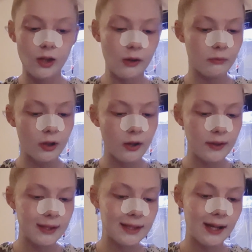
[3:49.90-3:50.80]
I'm
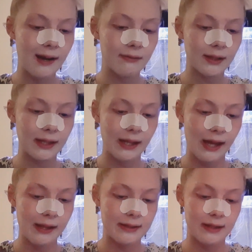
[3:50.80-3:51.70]
going to have a
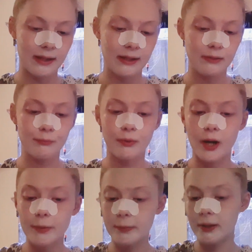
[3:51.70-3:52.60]
guess that it's
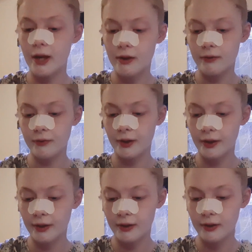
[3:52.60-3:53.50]
probably over